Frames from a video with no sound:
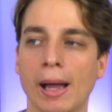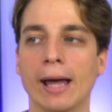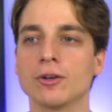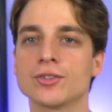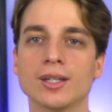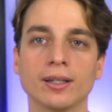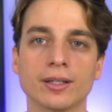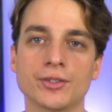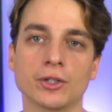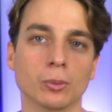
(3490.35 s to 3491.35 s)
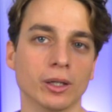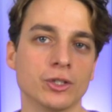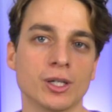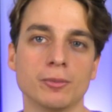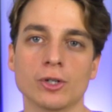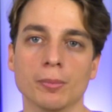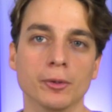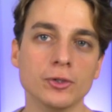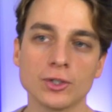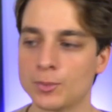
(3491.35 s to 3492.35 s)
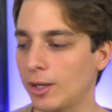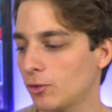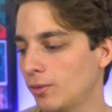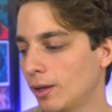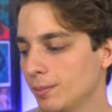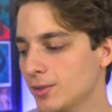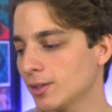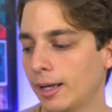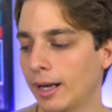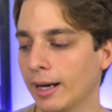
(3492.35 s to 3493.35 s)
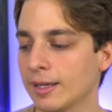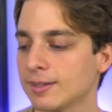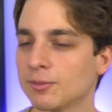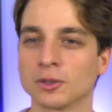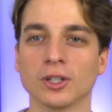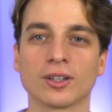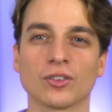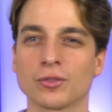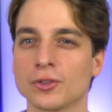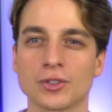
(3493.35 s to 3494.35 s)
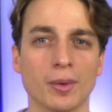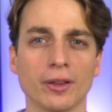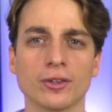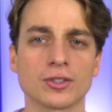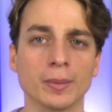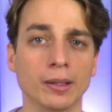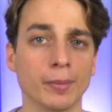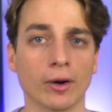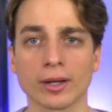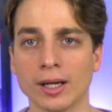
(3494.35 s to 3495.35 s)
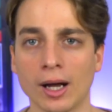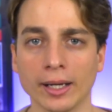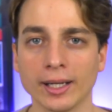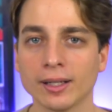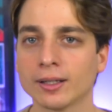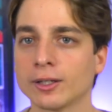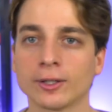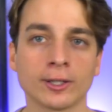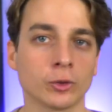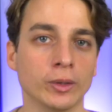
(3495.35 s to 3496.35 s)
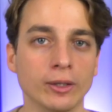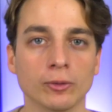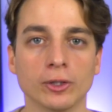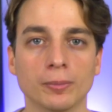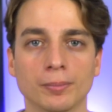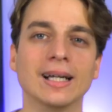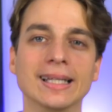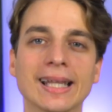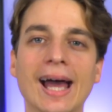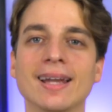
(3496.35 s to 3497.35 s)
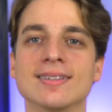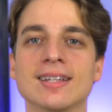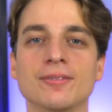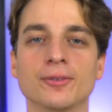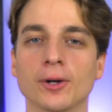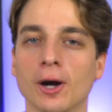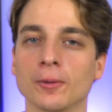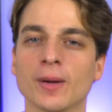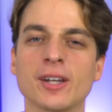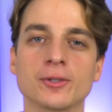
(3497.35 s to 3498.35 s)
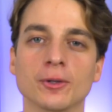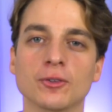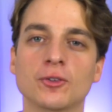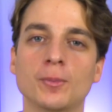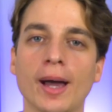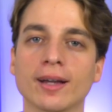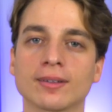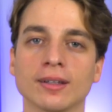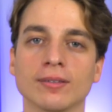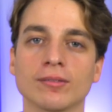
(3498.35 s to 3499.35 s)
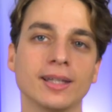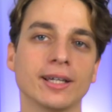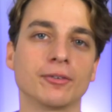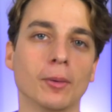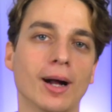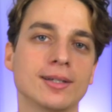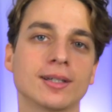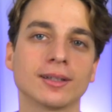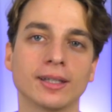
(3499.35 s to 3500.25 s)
Patterson, considered one of Jim Jarmusch's best films. And I guess if we're looking for some others, I mean, American Honey, Green Room. And that is it for our retrospective. Thank you for watching.